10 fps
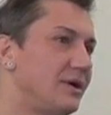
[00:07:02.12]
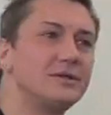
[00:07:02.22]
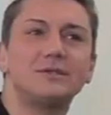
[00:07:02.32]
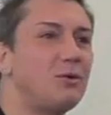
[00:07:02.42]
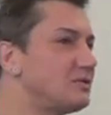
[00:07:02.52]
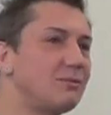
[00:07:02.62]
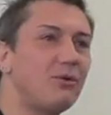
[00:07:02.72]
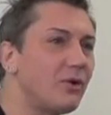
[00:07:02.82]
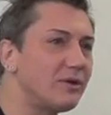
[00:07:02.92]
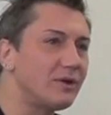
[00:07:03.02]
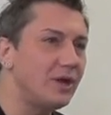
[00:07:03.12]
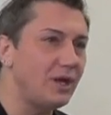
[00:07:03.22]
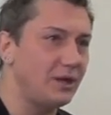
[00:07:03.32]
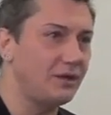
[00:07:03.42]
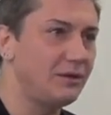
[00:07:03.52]
It's the most important
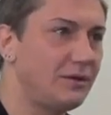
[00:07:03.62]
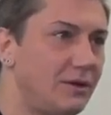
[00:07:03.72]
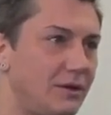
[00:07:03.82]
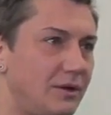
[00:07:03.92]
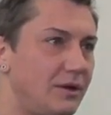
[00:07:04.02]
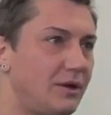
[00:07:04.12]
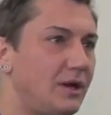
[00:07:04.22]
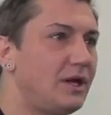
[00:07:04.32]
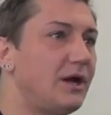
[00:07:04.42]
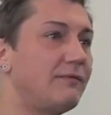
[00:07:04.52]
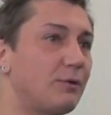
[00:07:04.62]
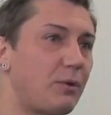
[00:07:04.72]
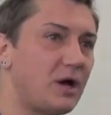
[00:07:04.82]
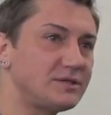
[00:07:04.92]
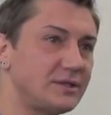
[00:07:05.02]
thing of your
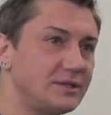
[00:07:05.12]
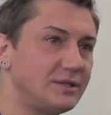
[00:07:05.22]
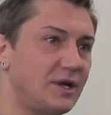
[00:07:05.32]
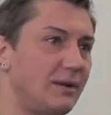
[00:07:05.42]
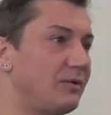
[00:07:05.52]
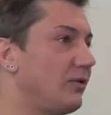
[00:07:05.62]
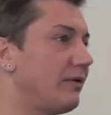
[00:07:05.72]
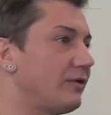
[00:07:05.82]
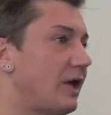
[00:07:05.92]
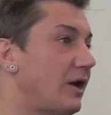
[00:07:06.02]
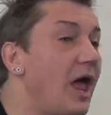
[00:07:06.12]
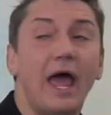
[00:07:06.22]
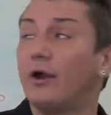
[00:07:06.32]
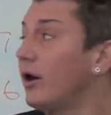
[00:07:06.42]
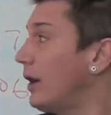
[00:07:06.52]
processing time. Don't ever take it.
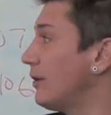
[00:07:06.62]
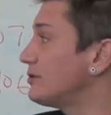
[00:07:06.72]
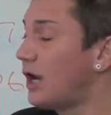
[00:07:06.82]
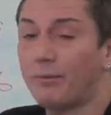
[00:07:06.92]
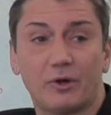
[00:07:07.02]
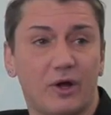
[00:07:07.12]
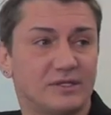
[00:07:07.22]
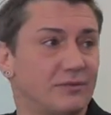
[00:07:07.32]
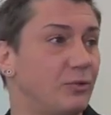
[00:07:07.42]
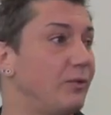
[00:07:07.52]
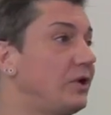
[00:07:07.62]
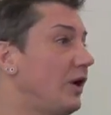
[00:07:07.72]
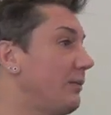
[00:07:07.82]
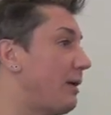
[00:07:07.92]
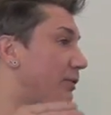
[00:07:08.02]
And our color is not progressive. When we
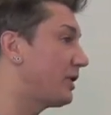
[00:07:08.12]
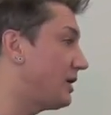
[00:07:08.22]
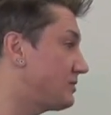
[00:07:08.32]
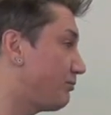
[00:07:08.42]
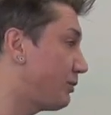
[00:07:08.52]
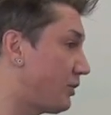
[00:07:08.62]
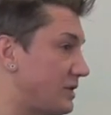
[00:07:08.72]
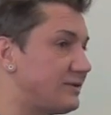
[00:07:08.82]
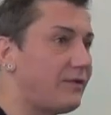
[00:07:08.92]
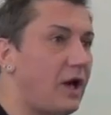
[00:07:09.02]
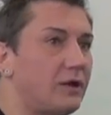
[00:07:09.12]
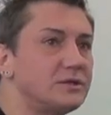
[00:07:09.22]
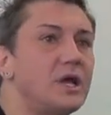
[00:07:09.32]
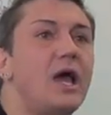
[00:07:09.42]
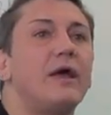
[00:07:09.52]
talk about progressive
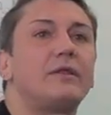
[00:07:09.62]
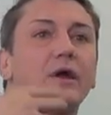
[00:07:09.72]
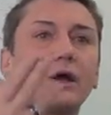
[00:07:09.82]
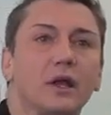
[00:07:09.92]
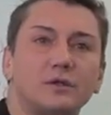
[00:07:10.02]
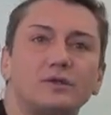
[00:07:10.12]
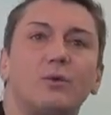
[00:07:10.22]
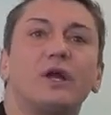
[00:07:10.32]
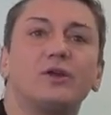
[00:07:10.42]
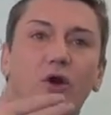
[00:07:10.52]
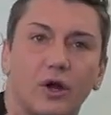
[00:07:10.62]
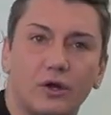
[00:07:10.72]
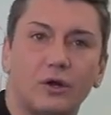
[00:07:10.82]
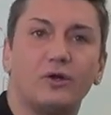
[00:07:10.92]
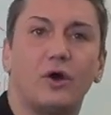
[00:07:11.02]
colors, there are colors that will get
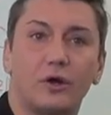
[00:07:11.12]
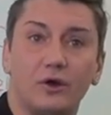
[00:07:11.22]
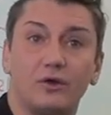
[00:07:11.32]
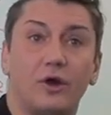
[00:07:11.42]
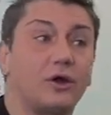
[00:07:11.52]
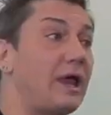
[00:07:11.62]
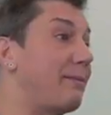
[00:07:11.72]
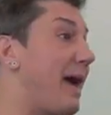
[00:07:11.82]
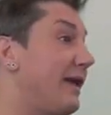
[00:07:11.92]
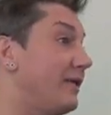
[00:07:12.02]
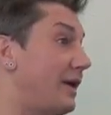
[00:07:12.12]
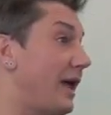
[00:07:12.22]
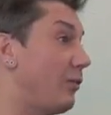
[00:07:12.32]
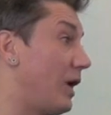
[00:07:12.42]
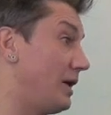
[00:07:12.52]
darker and darker and darker. Like back in the
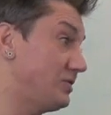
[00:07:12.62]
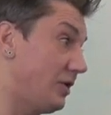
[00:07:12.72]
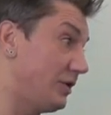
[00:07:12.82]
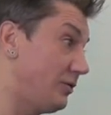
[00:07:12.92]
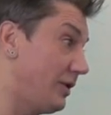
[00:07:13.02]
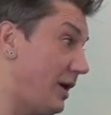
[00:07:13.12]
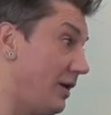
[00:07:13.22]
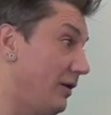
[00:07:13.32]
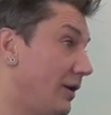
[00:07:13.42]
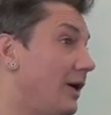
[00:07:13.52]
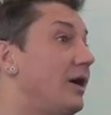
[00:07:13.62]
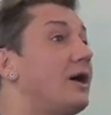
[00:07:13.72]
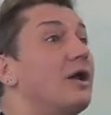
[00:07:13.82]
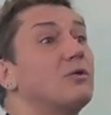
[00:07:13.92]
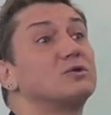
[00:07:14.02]
day when I started doing hair,
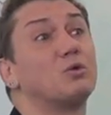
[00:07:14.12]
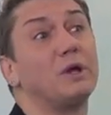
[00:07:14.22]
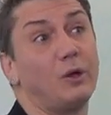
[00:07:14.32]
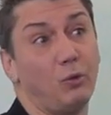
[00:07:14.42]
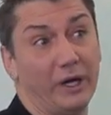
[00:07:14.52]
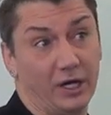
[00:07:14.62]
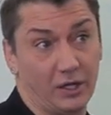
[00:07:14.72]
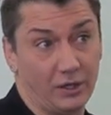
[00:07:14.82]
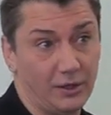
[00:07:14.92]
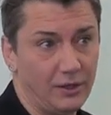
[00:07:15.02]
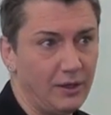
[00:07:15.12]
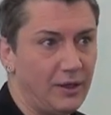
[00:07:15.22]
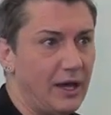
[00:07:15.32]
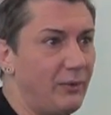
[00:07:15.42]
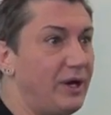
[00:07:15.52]
color was really weird.
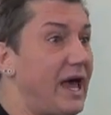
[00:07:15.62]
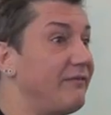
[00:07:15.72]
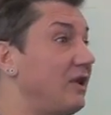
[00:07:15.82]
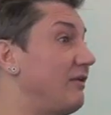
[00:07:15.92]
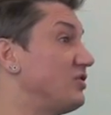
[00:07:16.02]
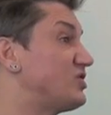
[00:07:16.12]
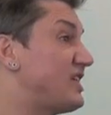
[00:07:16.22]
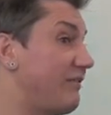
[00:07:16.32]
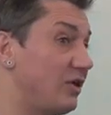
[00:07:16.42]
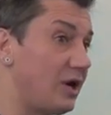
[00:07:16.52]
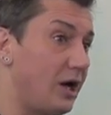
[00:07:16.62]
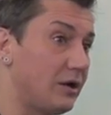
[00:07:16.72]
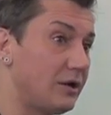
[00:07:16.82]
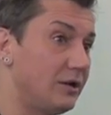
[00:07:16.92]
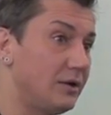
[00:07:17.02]
And we'd have a level 7
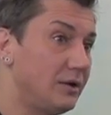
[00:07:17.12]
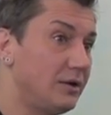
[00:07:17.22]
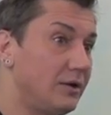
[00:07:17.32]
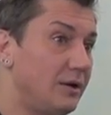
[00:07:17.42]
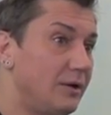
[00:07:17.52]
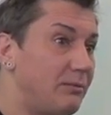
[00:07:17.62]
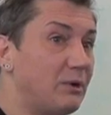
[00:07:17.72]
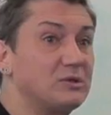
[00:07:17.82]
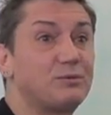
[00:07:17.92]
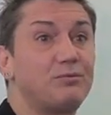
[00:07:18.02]
color, but it